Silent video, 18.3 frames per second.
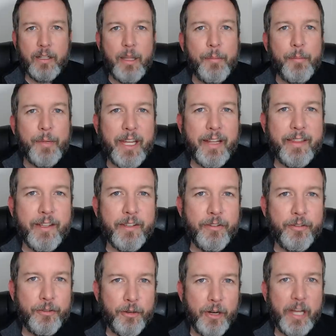Let me get
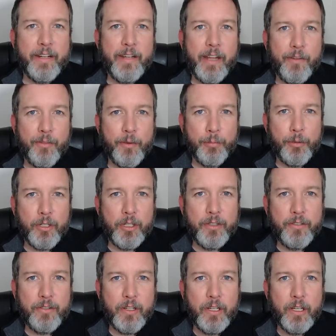this straight, David
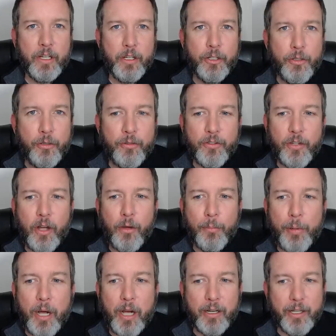Brooks. You saw
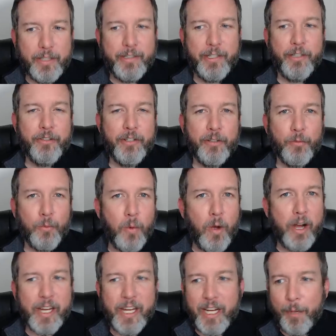politicians
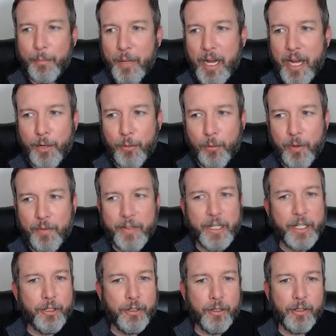walking up behind women
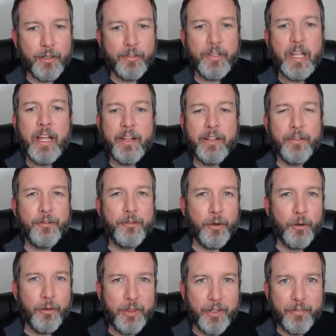and girls to
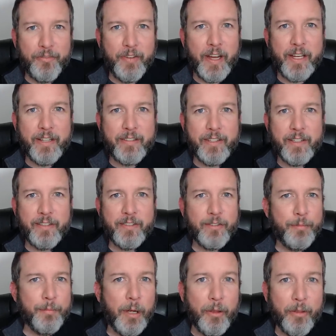stroke their faces,
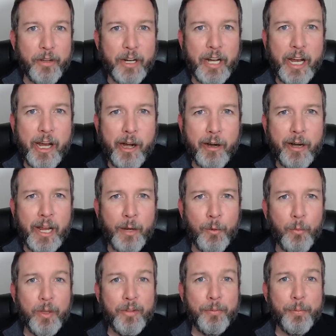smell their hair,
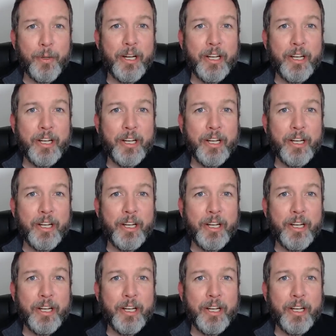and whisper